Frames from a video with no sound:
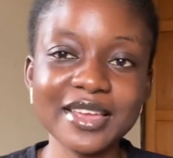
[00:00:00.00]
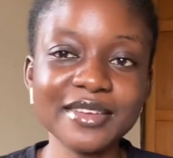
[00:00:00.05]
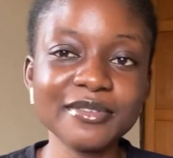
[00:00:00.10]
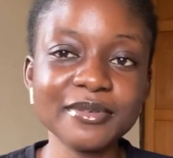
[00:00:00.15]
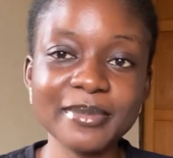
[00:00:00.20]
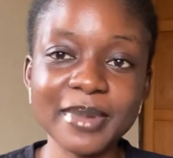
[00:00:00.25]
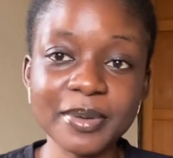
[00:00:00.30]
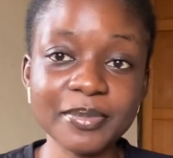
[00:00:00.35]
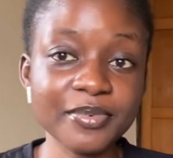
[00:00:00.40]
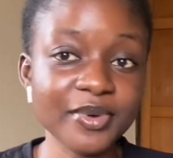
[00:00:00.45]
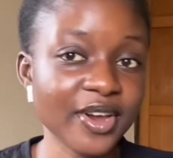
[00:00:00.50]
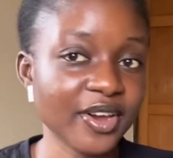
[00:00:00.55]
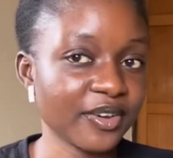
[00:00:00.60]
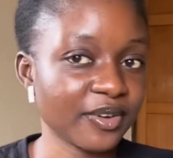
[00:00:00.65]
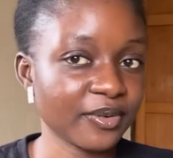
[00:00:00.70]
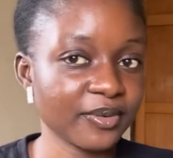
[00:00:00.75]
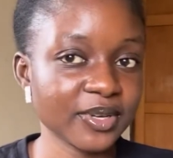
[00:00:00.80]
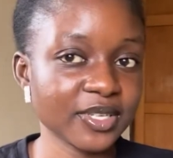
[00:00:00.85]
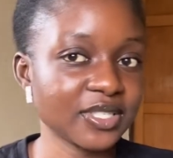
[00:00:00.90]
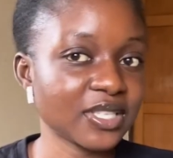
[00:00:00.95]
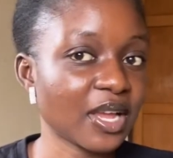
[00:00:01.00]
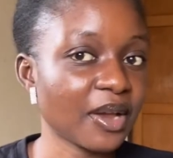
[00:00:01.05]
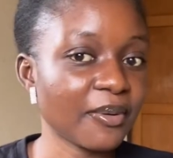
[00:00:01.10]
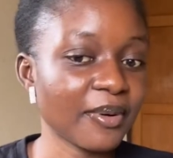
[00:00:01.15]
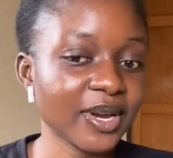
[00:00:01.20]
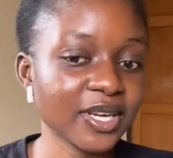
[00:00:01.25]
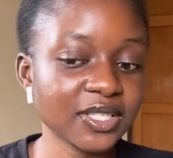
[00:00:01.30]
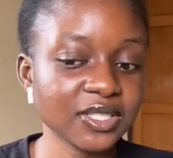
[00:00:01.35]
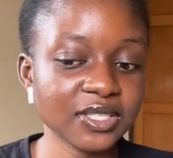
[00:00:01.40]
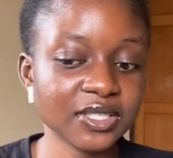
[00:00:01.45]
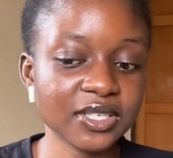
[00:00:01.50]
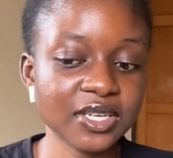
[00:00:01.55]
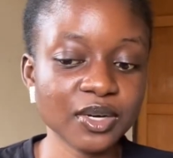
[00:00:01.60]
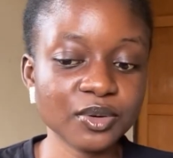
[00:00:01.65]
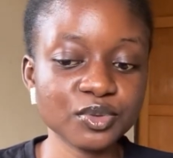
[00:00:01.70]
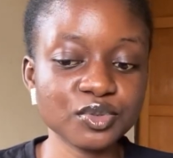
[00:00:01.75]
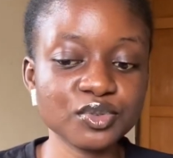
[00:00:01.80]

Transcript: even my prayer requests, I write it down.